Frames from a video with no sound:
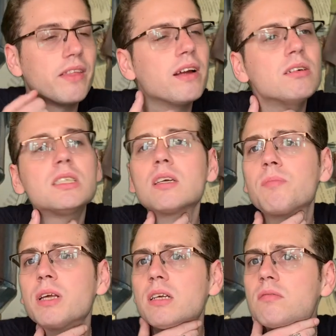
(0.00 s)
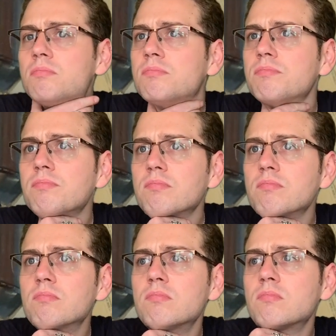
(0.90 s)
There is something
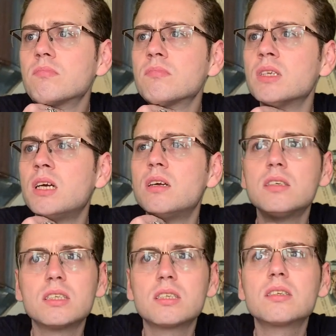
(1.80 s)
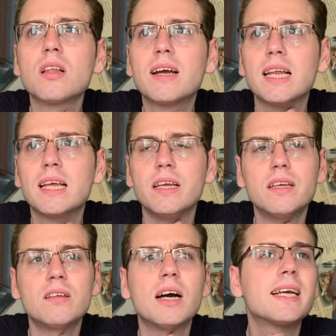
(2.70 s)

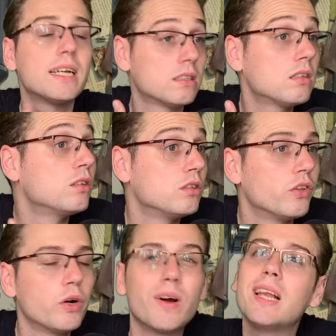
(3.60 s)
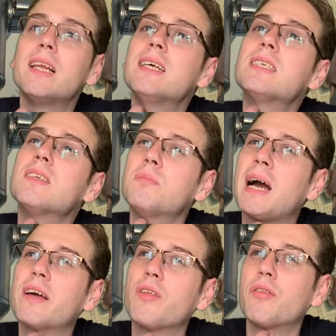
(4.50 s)
slightly, I guess, because of the oiliness at the
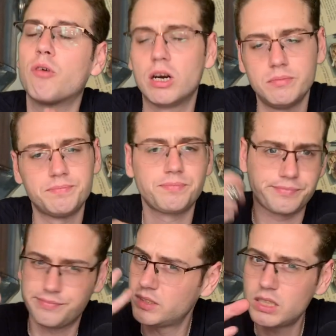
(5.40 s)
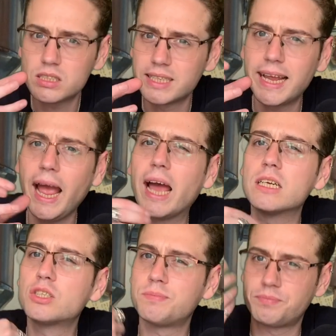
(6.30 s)
back of the throat. It doesn't
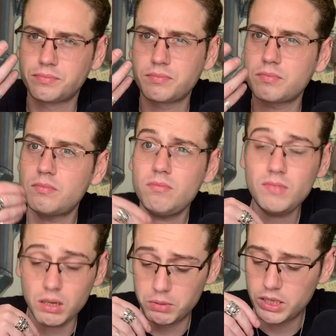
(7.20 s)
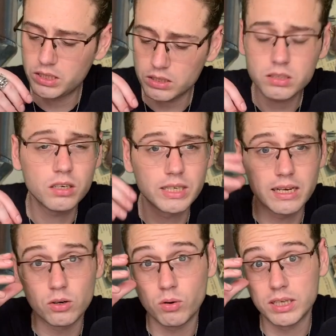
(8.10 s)
catch, but it does go
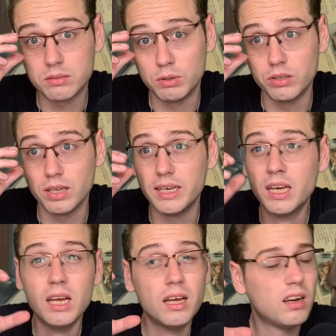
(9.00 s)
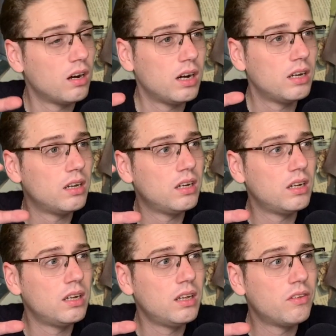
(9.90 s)
down quite smoothly.
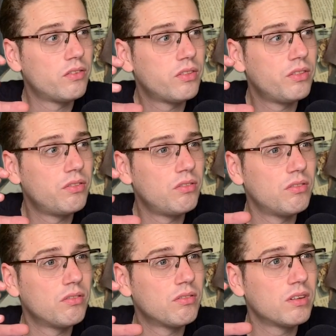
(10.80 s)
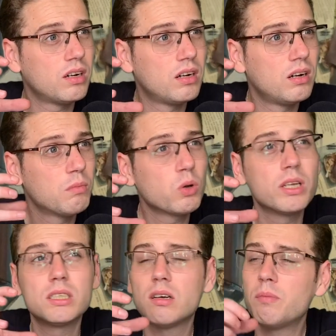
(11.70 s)
I'm not
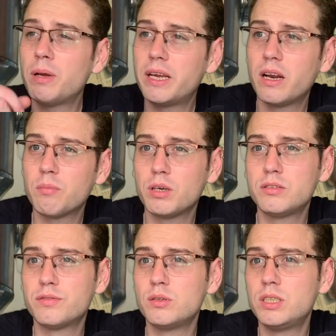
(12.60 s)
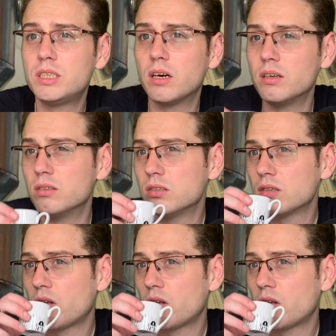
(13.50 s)
necessarily picking up those fruity tones.